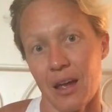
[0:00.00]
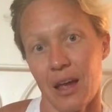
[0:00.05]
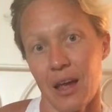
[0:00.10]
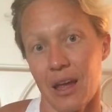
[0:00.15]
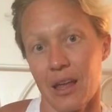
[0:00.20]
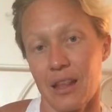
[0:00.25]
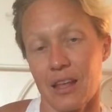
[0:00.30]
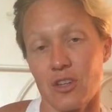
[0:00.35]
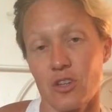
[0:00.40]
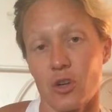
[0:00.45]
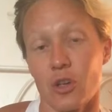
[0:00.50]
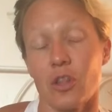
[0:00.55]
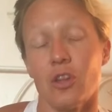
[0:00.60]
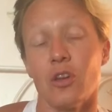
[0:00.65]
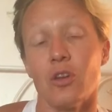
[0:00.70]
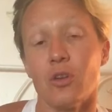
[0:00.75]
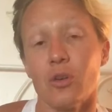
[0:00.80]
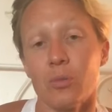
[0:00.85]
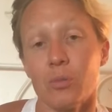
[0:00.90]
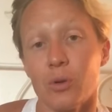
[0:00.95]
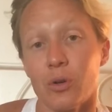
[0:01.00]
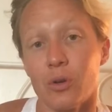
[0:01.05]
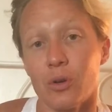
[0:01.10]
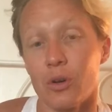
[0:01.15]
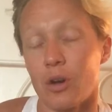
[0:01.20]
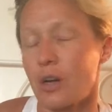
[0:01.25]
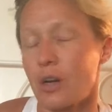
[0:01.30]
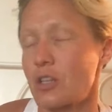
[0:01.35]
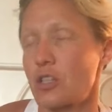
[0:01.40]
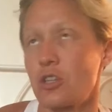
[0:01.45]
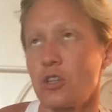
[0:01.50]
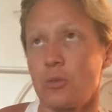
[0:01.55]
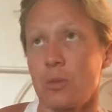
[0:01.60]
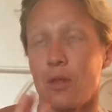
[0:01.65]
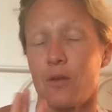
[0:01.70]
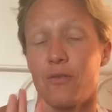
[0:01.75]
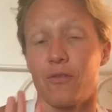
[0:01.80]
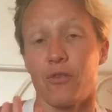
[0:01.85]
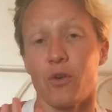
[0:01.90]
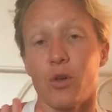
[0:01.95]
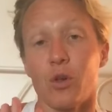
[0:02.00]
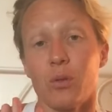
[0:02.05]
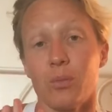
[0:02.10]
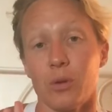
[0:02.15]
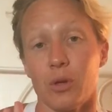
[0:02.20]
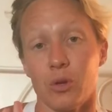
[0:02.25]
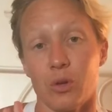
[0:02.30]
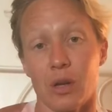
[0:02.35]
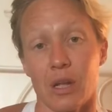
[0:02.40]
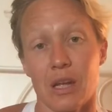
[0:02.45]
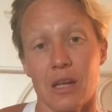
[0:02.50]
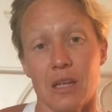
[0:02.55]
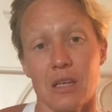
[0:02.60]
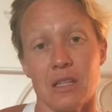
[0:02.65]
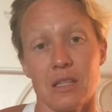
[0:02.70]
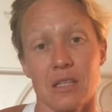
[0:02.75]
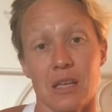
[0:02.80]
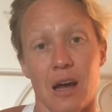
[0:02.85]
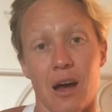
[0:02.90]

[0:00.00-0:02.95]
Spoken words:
And then during the new moon, or excuse me, the full moon is